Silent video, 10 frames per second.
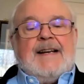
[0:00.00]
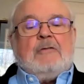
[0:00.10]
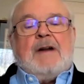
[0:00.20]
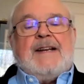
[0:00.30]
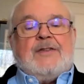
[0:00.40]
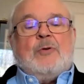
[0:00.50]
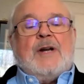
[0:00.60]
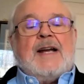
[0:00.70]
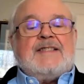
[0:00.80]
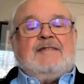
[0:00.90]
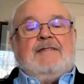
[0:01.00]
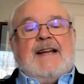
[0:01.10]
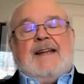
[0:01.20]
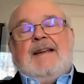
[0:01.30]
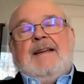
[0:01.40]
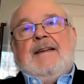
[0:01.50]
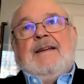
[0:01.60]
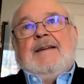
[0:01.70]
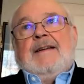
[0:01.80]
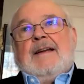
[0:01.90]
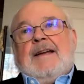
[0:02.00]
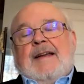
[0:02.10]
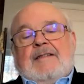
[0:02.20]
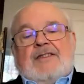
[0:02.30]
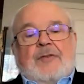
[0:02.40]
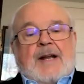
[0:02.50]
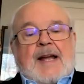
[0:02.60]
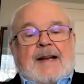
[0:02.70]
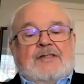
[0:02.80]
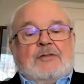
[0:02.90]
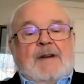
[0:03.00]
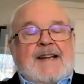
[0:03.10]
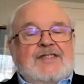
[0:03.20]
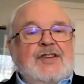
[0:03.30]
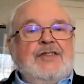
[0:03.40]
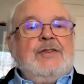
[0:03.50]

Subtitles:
integrate, don't isolate. Cares for God's creation.